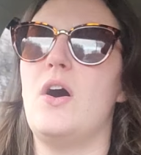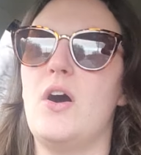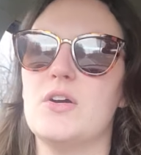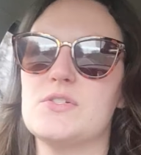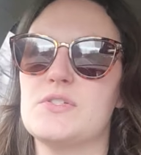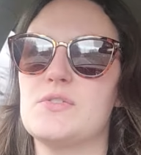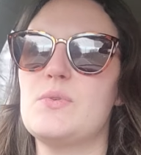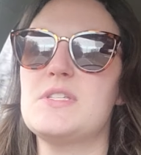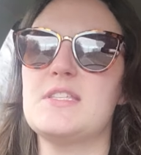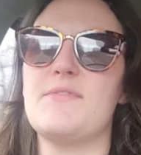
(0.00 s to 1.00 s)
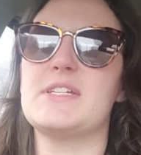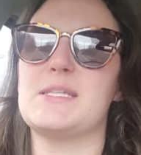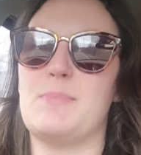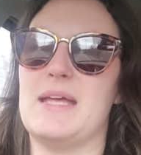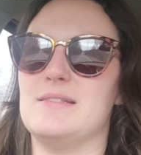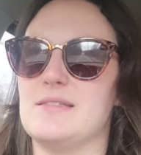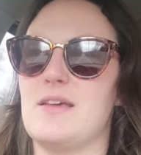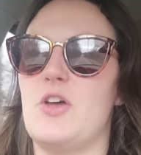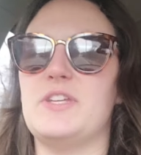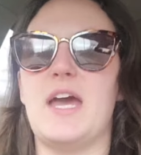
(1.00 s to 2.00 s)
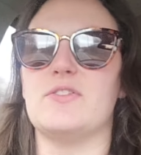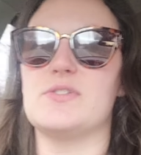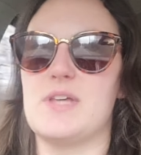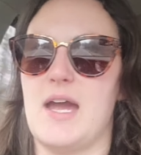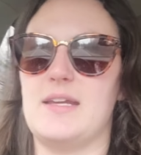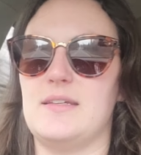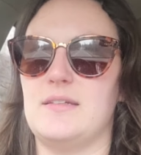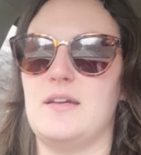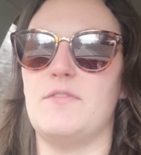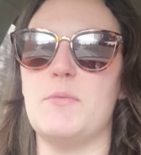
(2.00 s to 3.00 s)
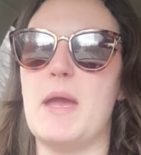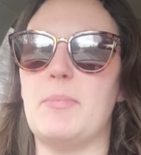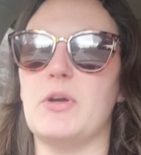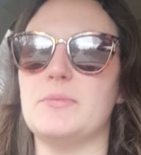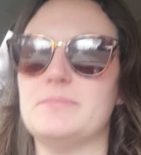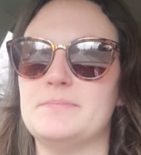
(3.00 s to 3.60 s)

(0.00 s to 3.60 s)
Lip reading: our sources of expense on the other side of the paper.